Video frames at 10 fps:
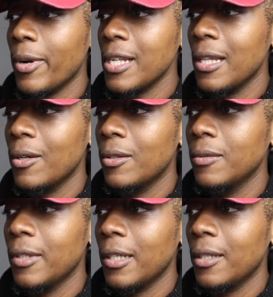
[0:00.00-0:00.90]
press that
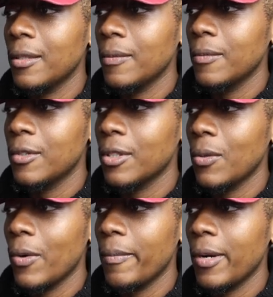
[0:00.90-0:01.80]
little
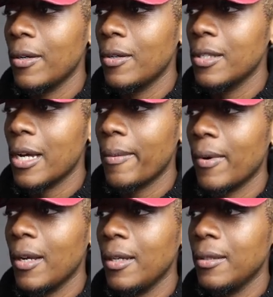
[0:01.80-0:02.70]
square button on the top
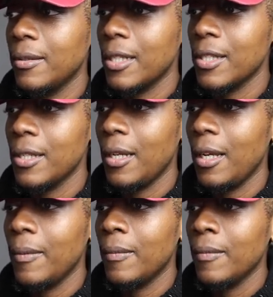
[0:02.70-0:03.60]
right next to your
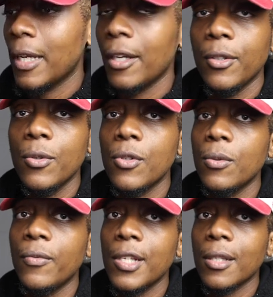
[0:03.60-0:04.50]
name. Now
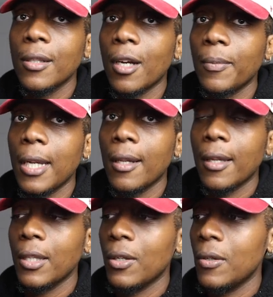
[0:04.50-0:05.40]
YouTube recently updated
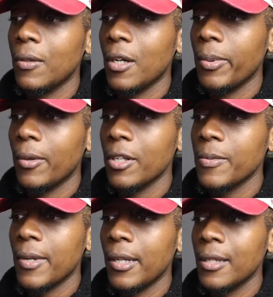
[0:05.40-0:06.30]
like their whole upload
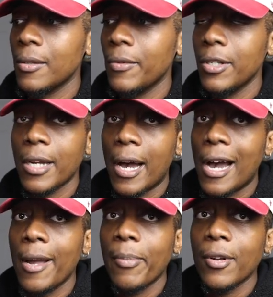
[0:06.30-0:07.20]
experience, which
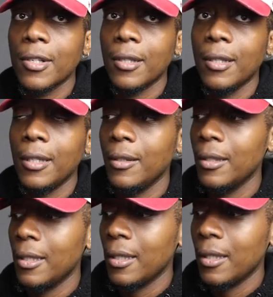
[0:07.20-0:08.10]
I personally
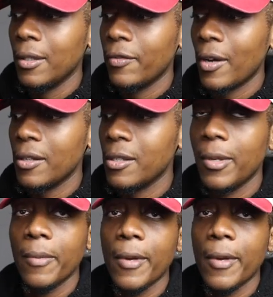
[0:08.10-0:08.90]
found to be